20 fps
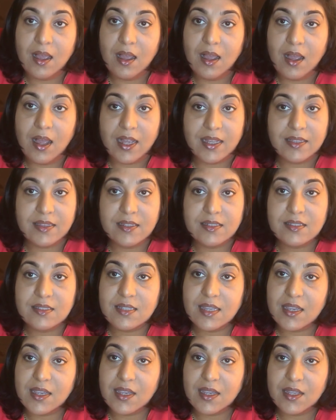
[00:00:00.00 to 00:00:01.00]
either
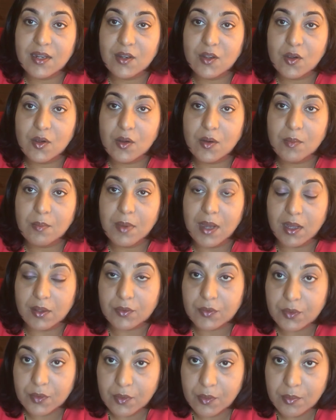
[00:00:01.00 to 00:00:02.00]
stay in your
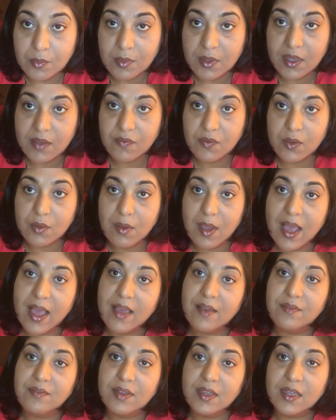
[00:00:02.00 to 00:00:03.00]
bathroom if you
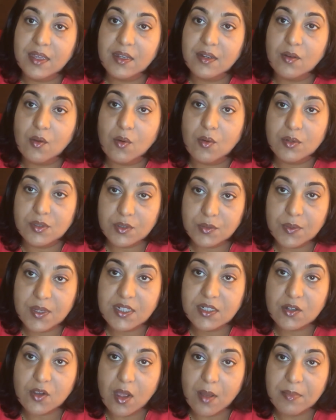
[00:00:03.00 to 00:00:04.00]
have an
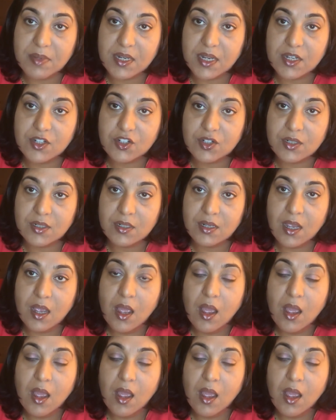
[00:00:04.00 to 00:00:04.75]
ensuite accommodation,